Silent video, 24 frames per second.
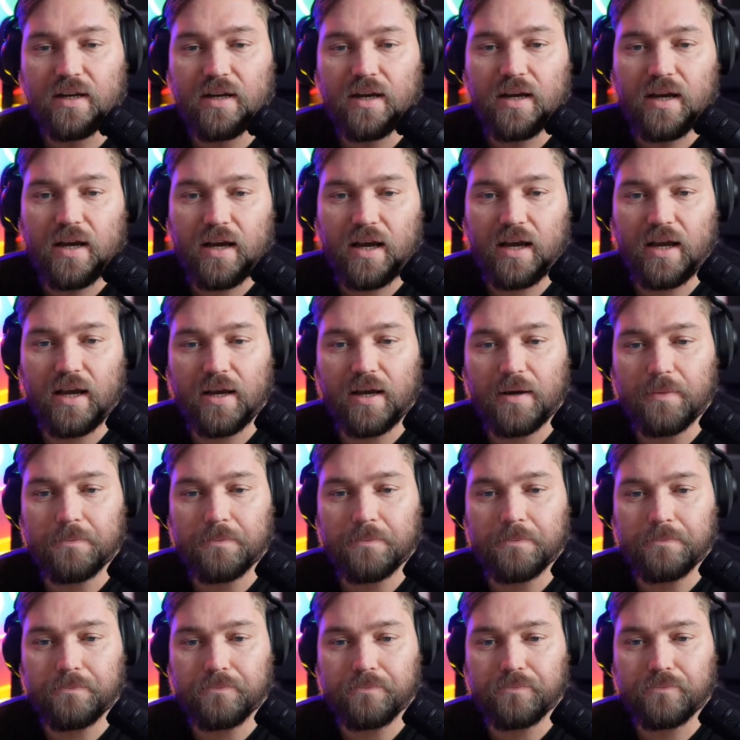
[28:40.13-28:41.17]

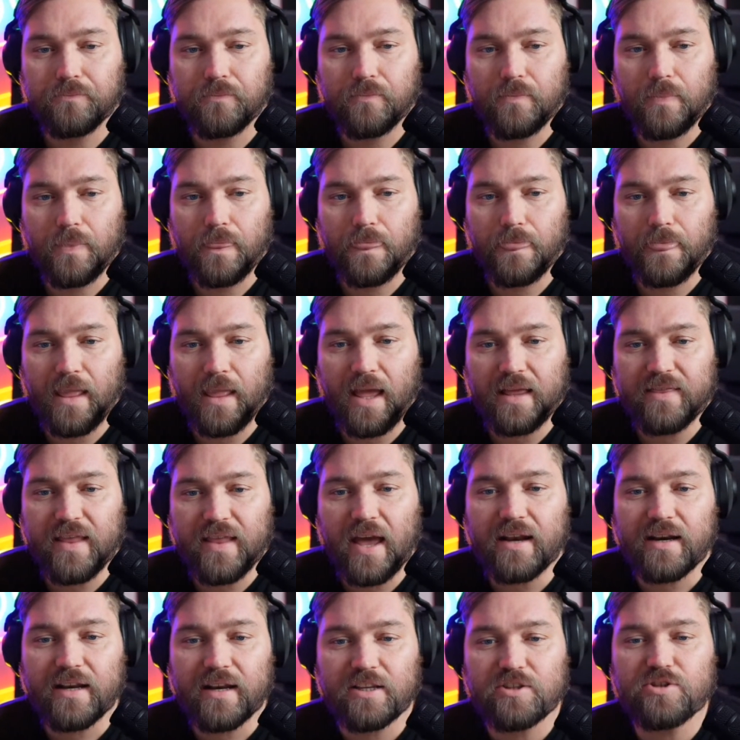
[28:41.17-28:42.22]
And
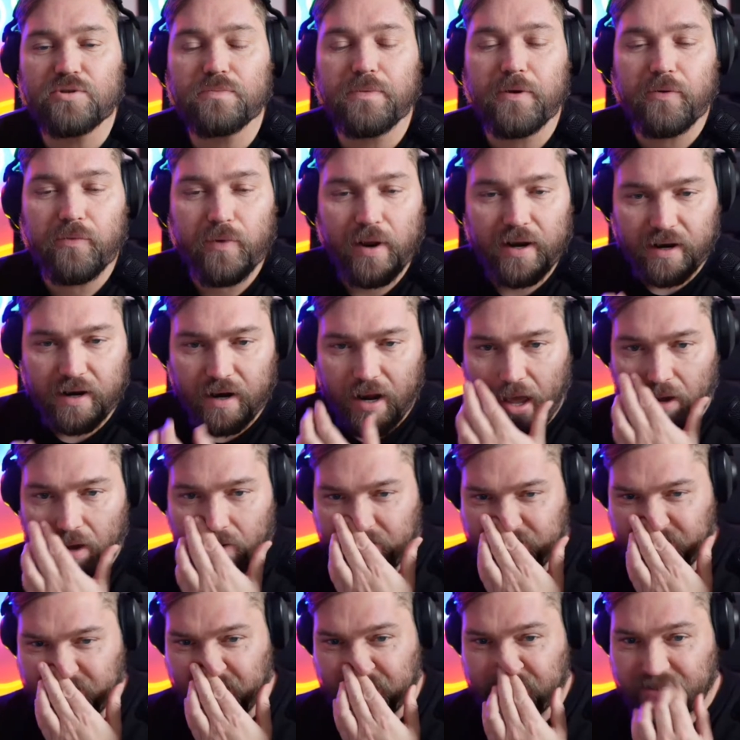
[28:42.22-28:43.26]
that needs to be rendered out
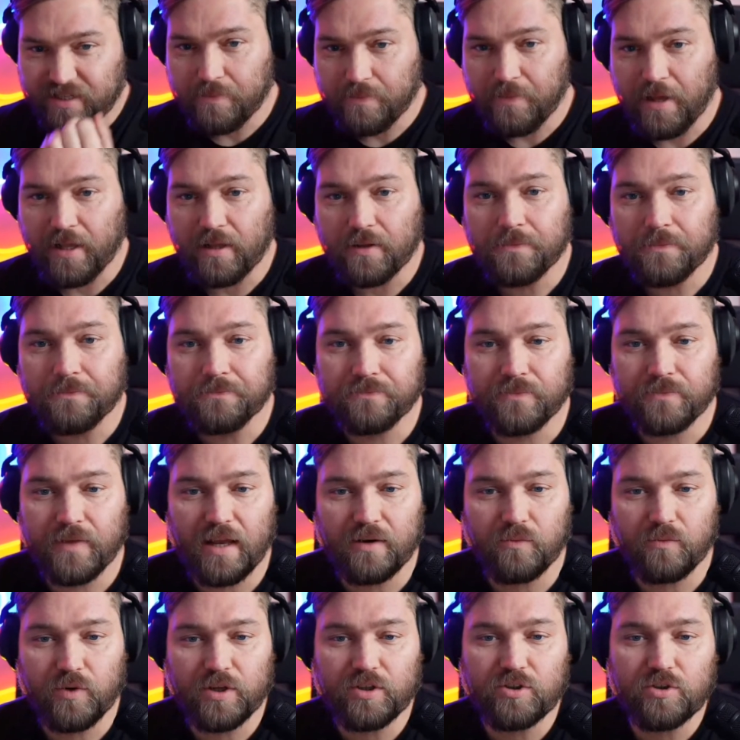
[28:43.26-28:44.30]
as HTML.
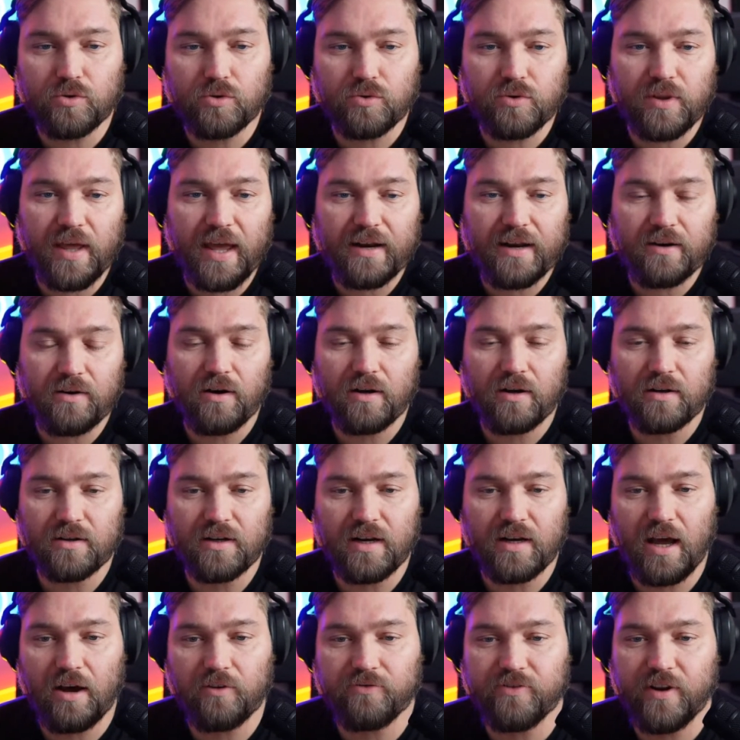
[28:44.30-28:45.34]
And we do that on
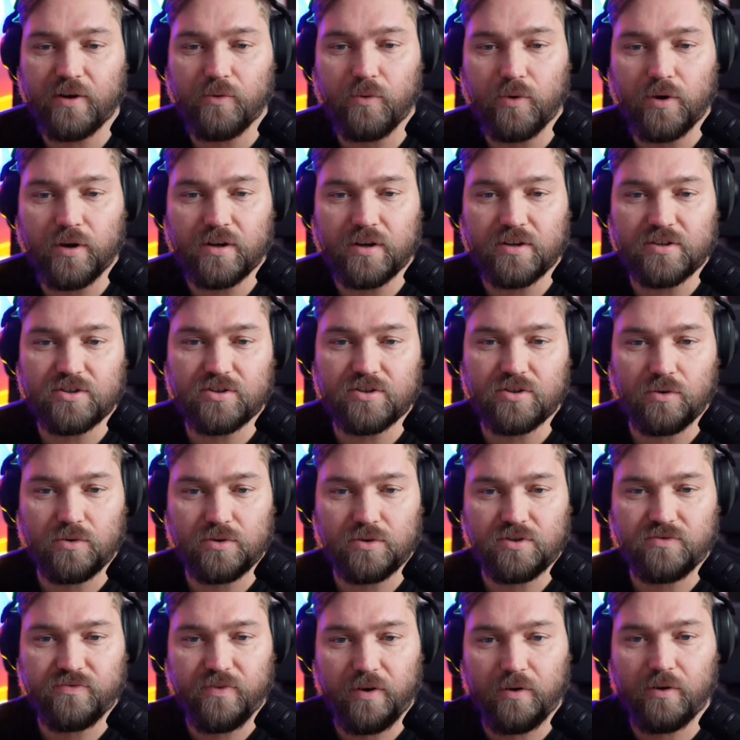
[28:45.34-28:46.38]
Cloudflare Workers, so
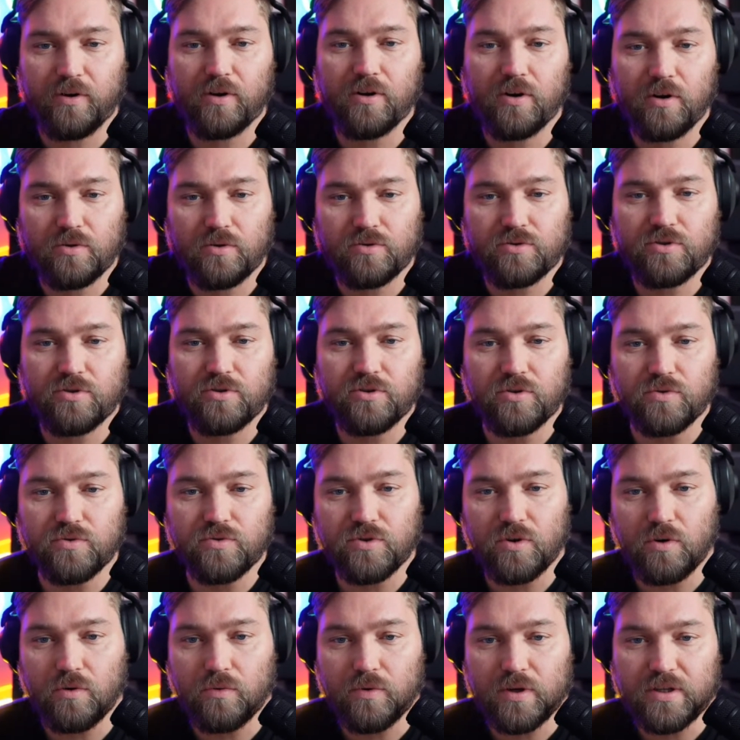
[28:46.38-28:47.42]
it's very close to the
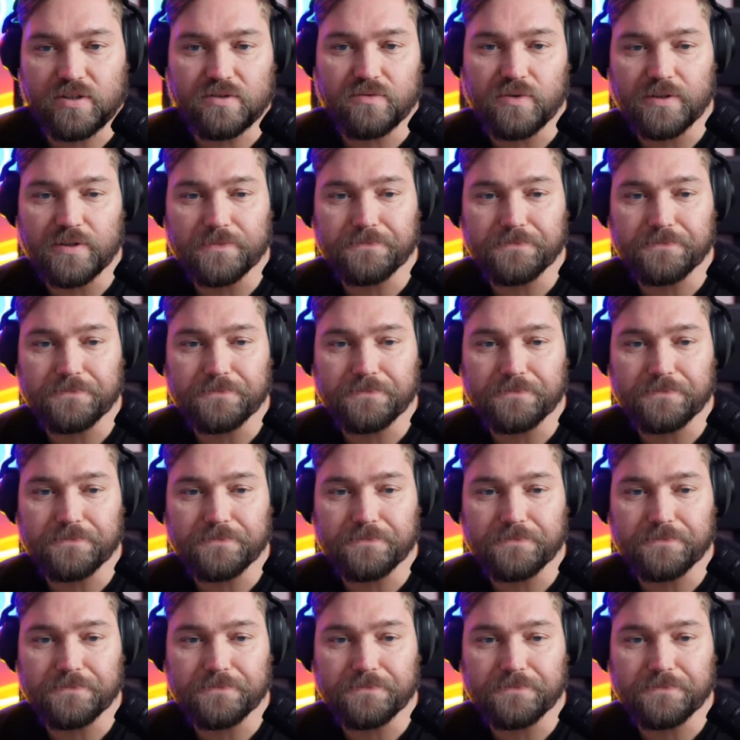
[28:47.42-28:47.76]
user always, right?